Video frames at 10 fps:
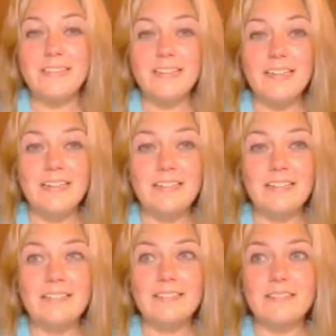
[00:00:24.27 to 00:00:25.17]

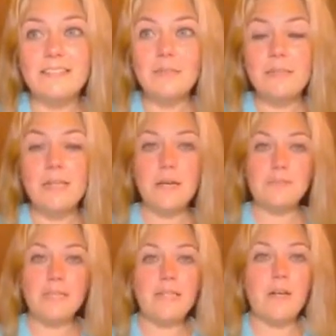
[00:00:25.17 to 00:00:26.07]
a little bit of
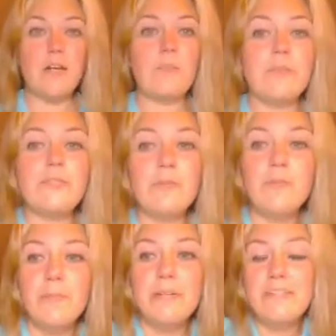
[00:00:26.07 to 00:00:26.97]
update on what's going
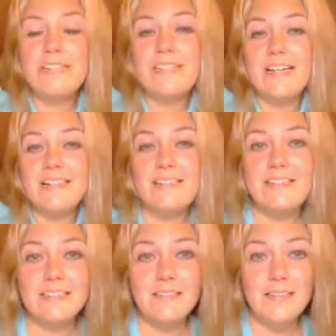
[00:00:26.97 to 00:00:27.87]
on with my granddad.
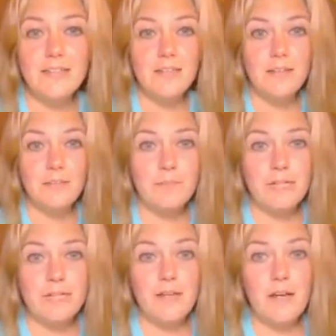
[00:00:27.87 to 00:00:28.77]
He's been
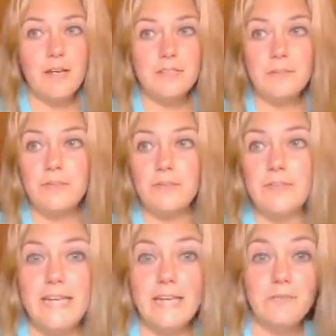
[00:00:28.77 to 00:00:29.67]
in the hospital.
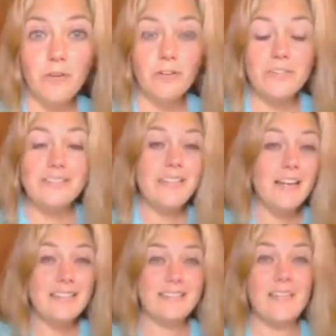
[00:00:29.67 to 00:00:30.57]
He had a fall. He's
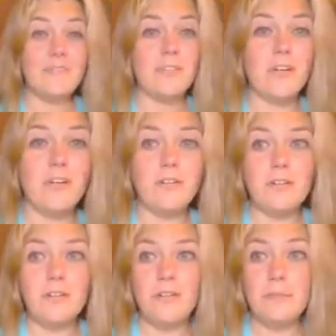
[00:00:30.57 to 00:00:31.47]
97,
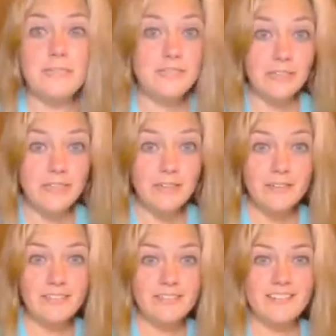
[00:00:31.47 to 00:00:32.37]
y'all. He's still here.
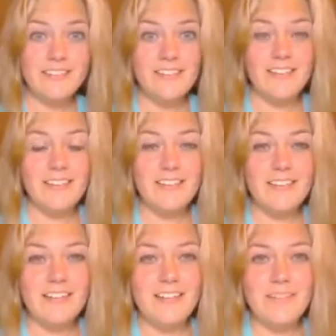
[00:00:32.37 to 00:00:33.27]

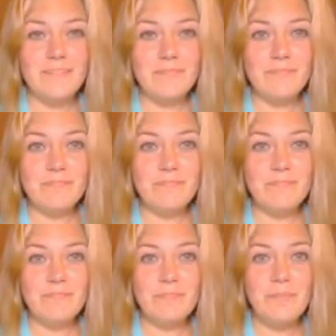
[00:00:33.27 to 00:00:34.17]
Um,
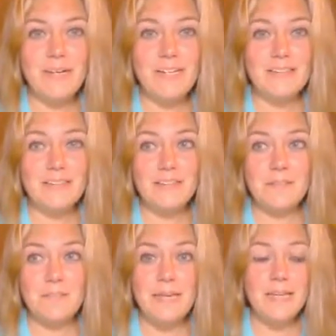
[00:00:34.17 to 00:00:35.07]
but the
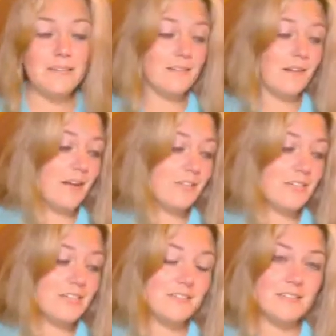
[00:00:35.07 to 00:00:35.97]
man, gosh,
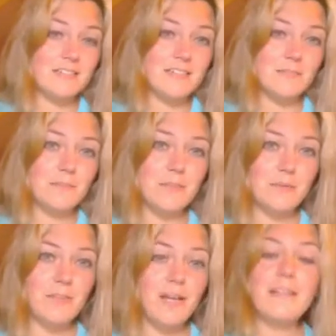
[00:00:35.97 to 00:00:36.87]
he's been
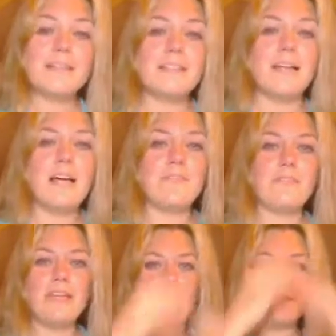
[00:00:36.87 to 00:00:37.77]
through a lot in his life.
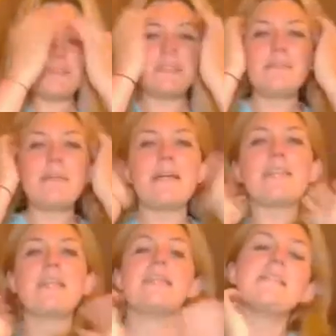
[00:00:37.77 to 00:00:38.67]
And I was sitting back
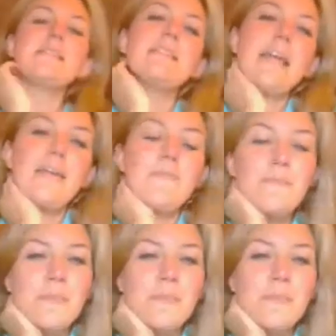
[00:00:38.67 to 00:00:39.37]
thinking today